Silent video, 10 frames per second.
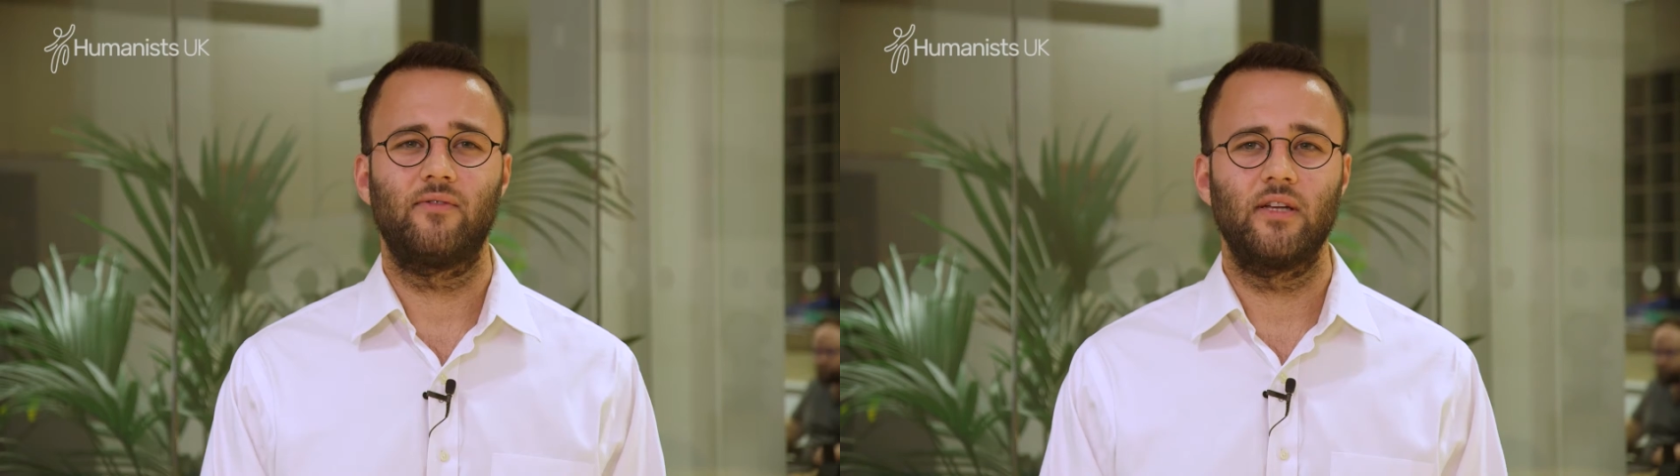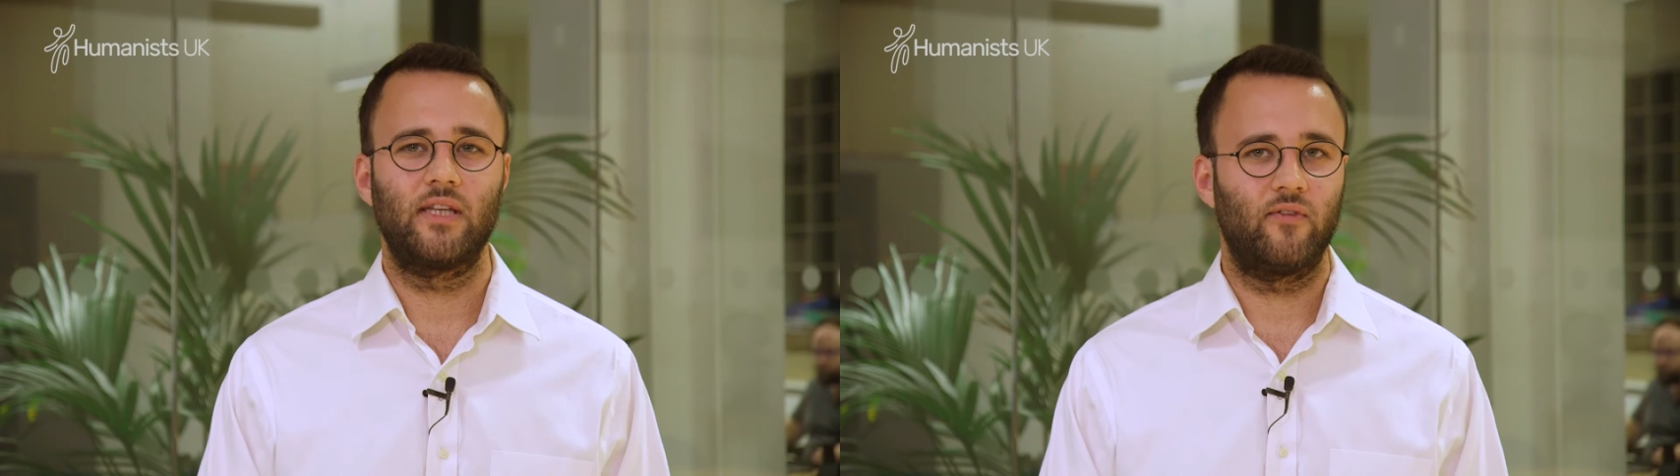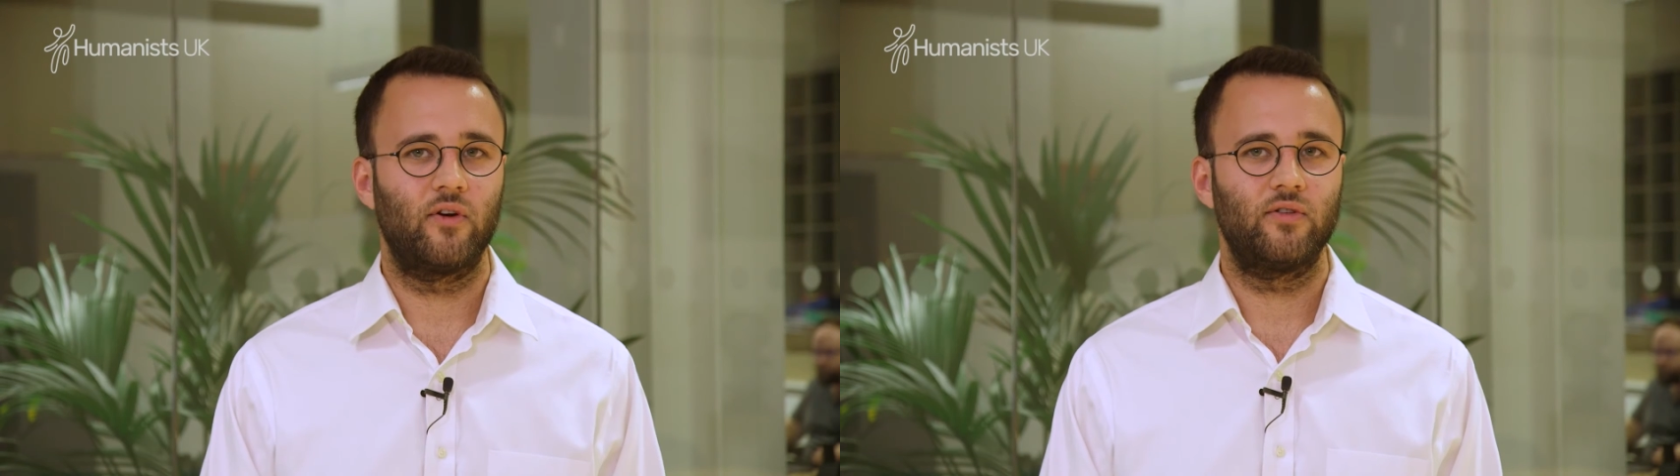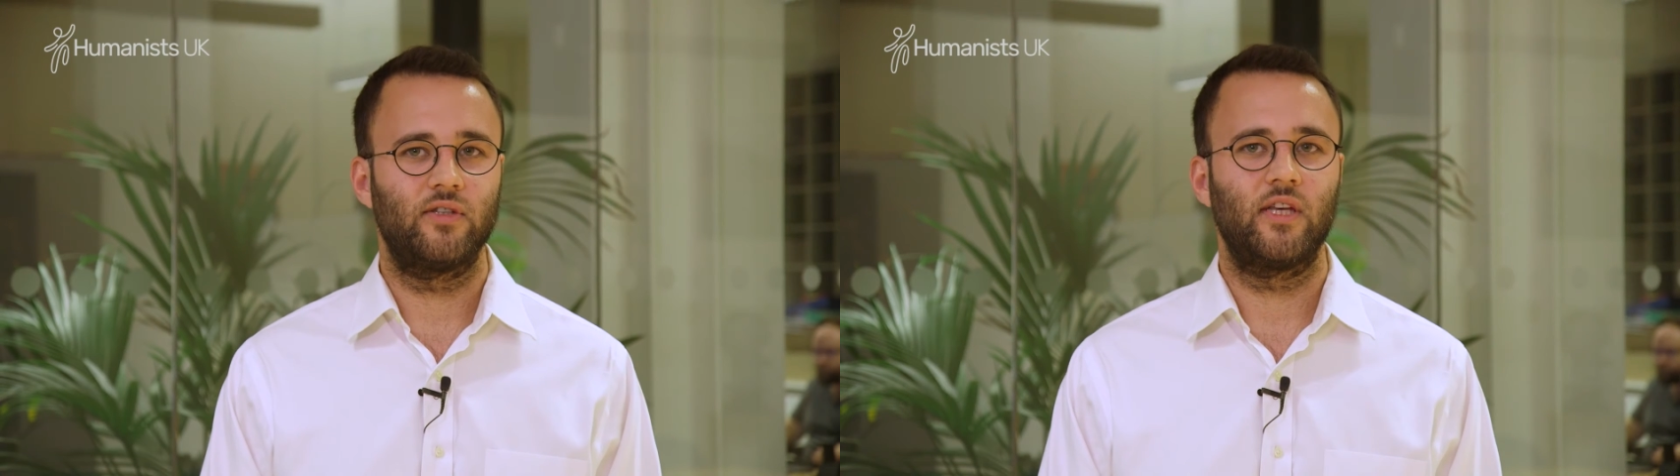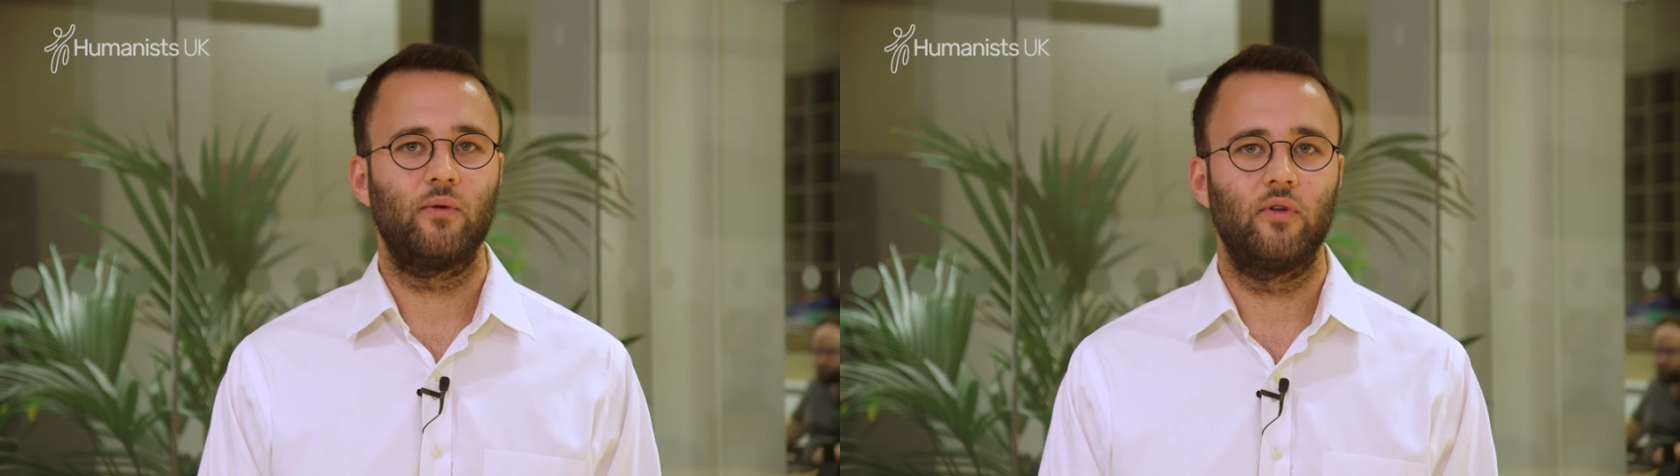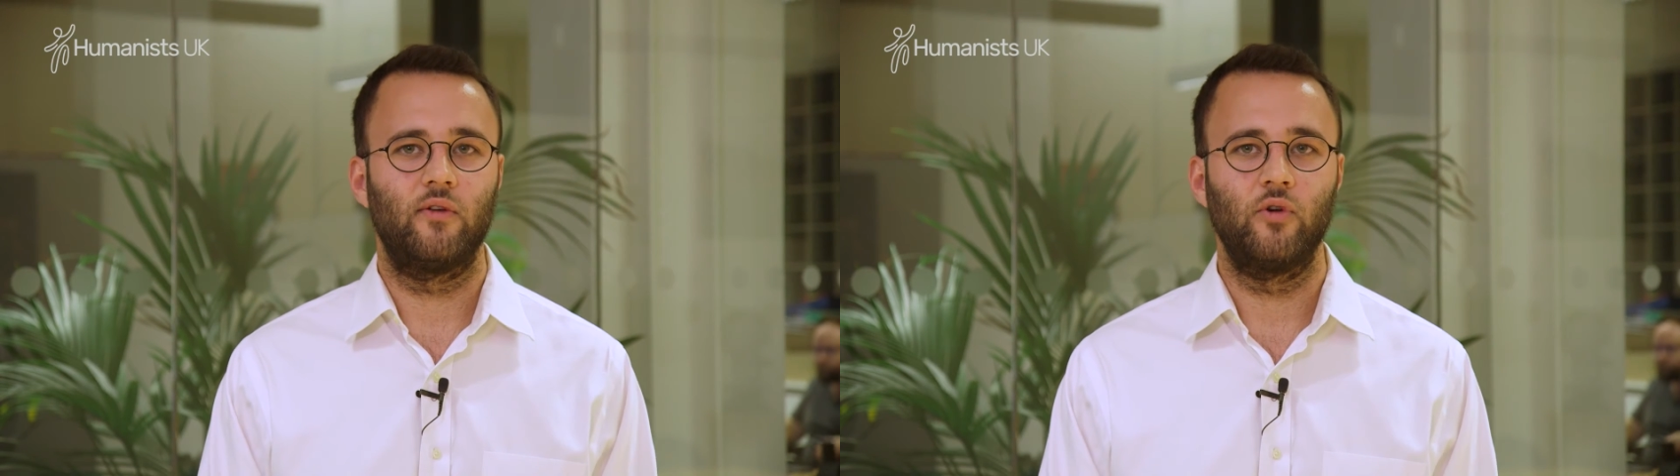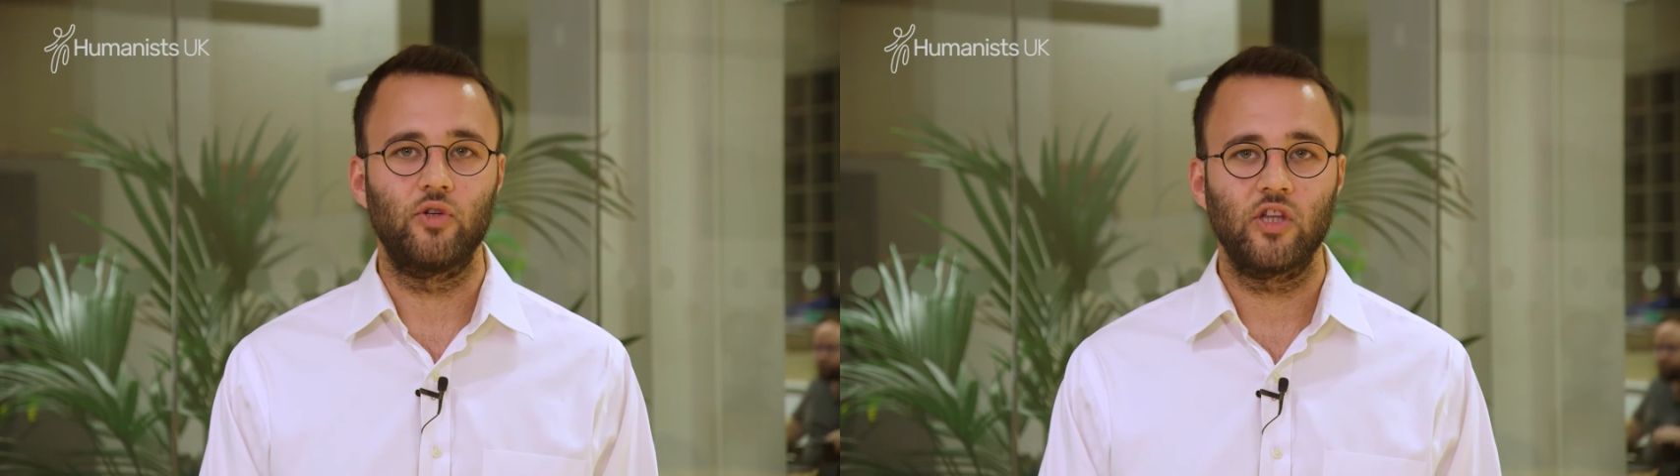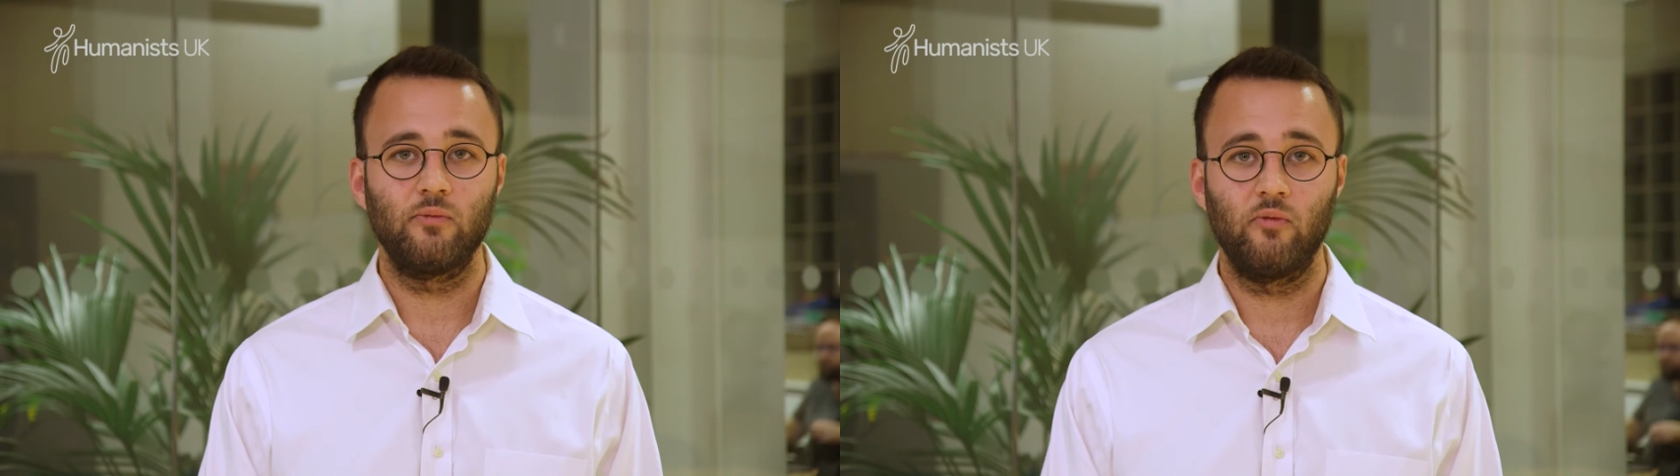very difficult to say what the
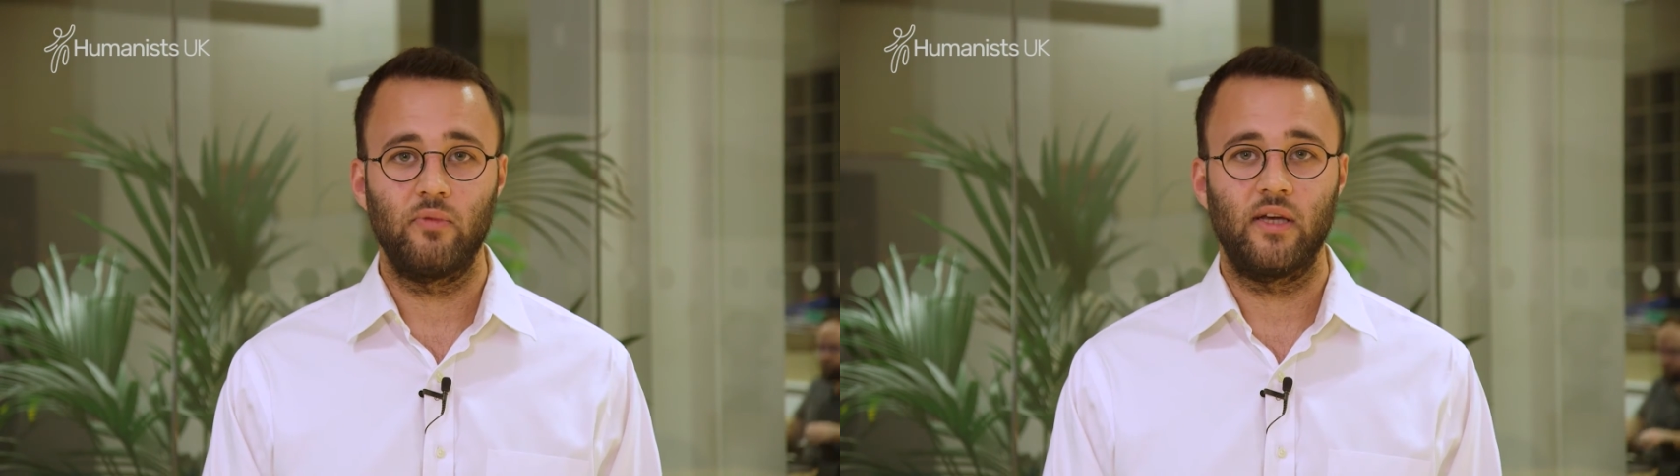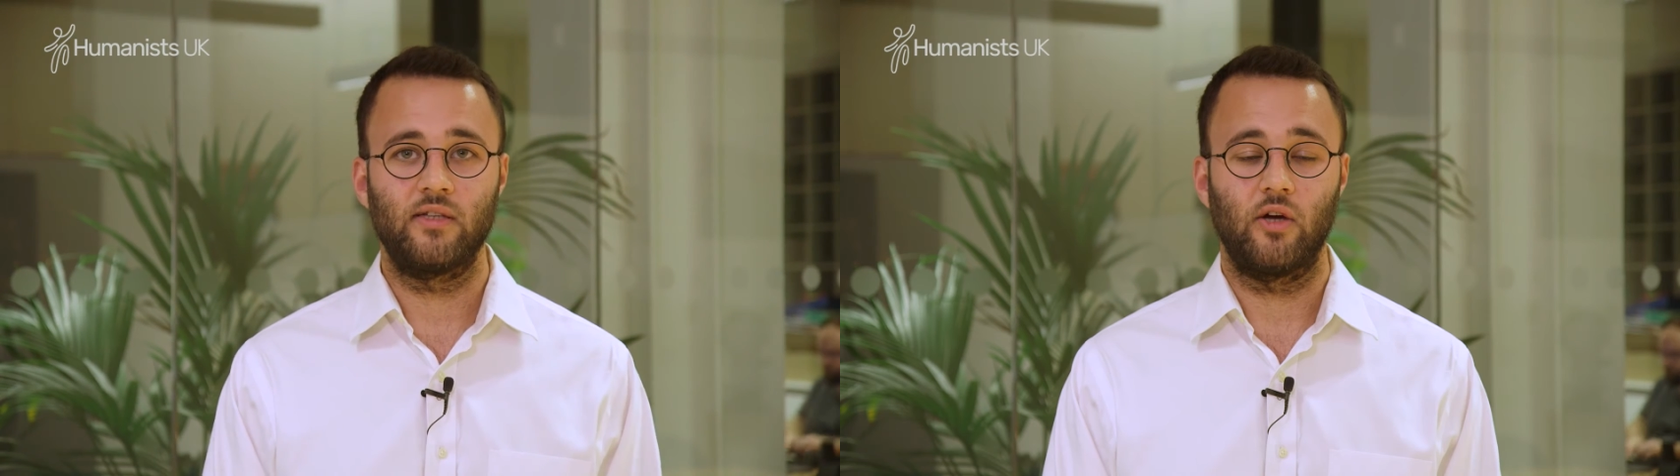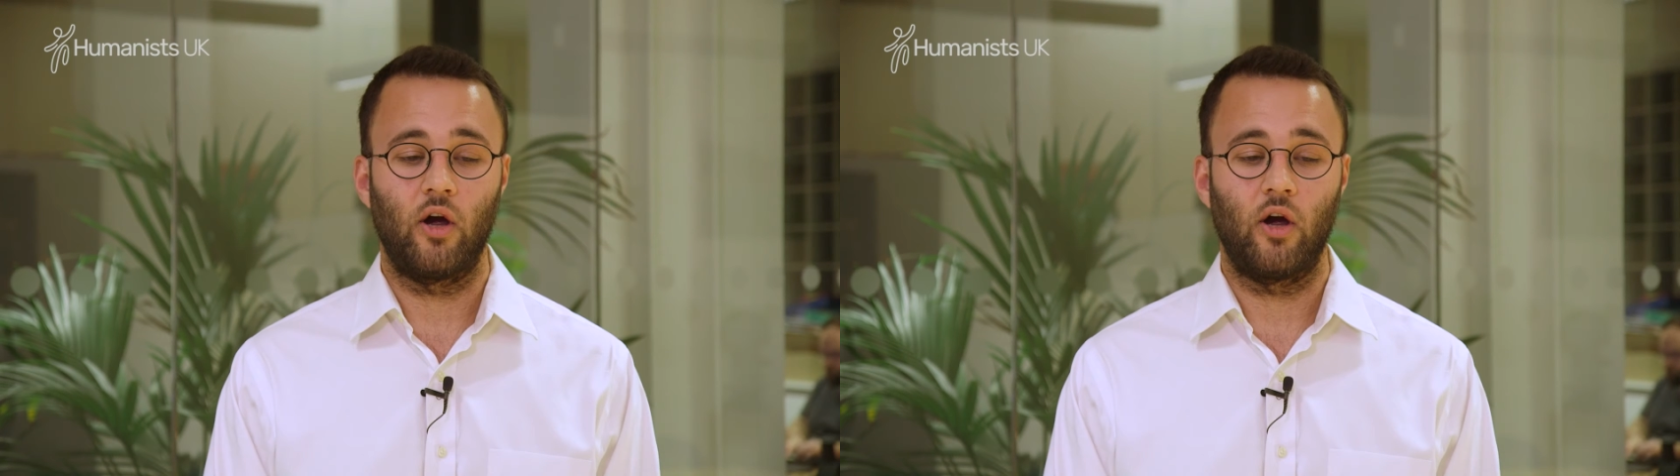future of the movement is,